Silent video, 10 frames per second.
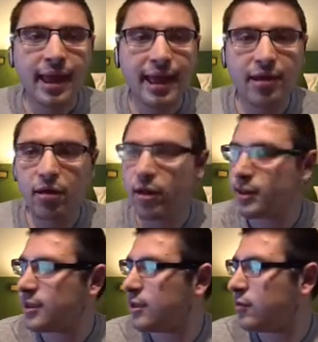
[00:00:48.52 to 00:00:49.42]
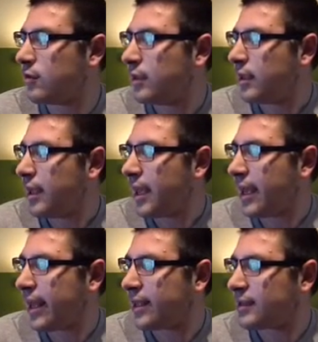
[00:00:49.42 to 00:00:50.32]
It also
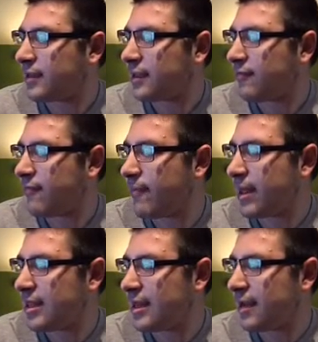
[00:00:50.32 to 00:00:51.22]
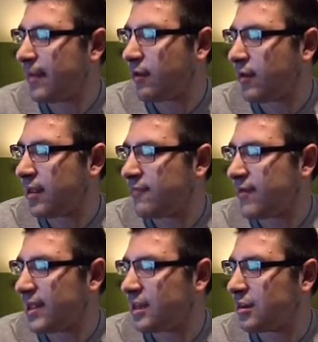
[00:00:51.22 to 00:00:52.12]
has information about
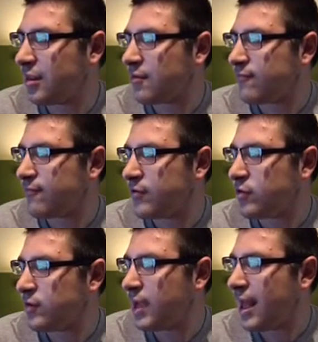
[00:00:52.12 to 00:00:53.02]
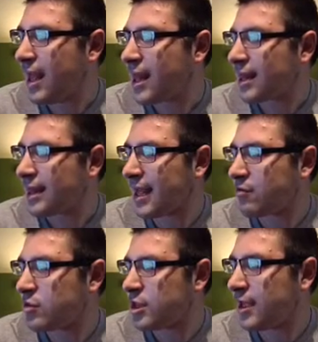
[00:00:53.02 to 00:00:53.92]
events, food,
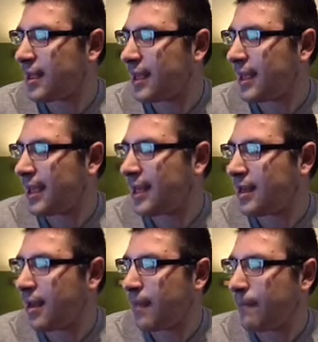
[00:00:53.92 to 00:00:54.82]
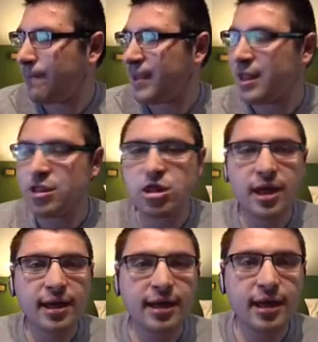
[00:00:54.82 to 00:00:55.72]
lounging, and beach
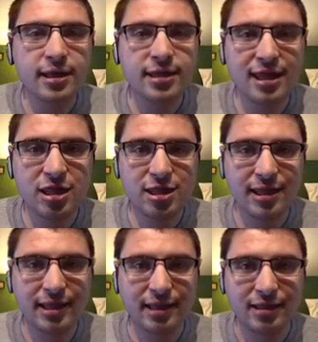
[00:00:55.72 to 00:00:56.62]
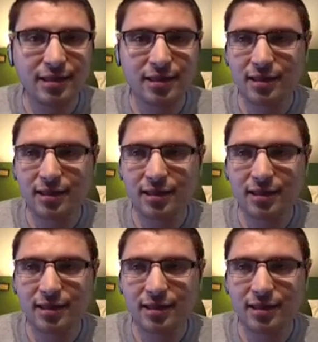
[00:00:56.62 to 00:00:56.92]
conditions.